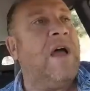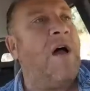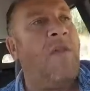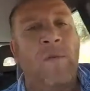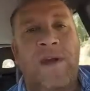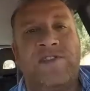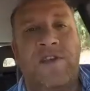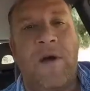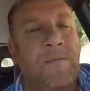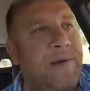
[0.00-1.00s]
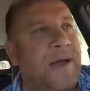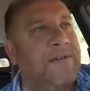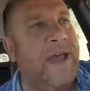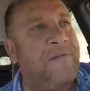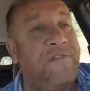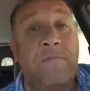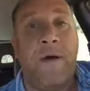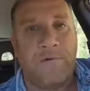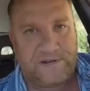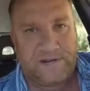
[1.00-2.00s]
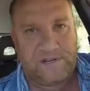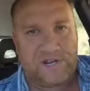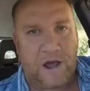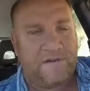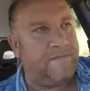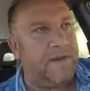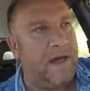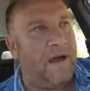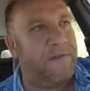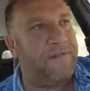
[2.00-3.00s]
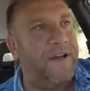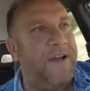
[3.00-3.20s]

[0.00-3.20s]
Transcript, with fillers: On the way to the compound now for the boating side of my life.